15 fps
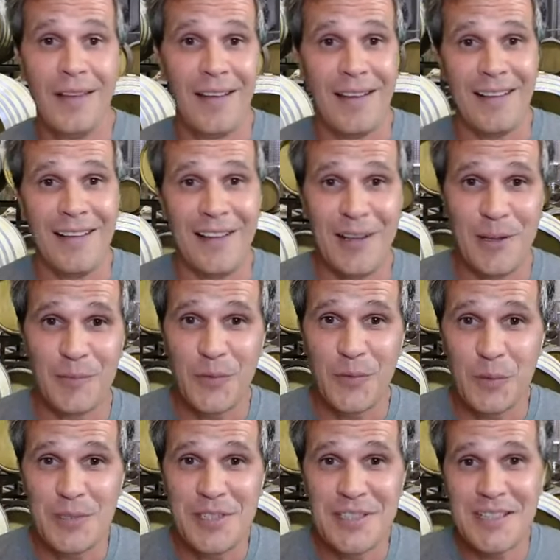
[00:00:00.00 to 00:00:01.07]
Um,
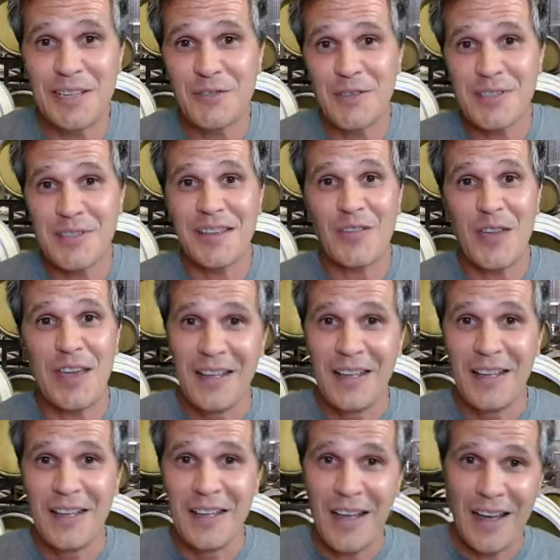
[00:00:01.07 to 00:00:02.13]
which is an interesting thing.
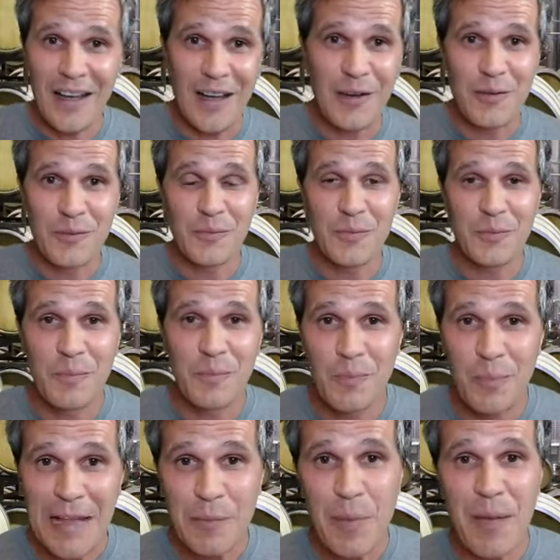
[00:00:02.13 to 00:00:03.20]
Uh,
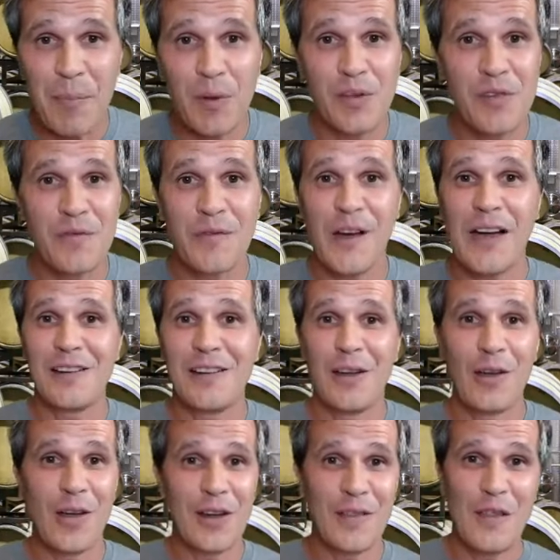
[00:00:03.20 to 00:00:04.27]
black pepper you find a
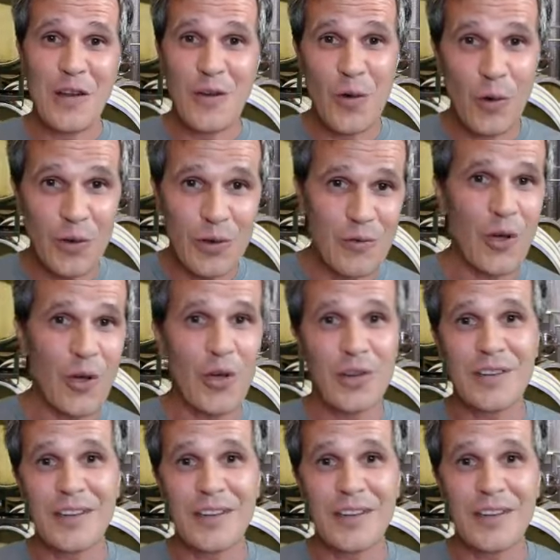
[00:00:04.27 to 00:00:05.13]
lot in the northern Rhone.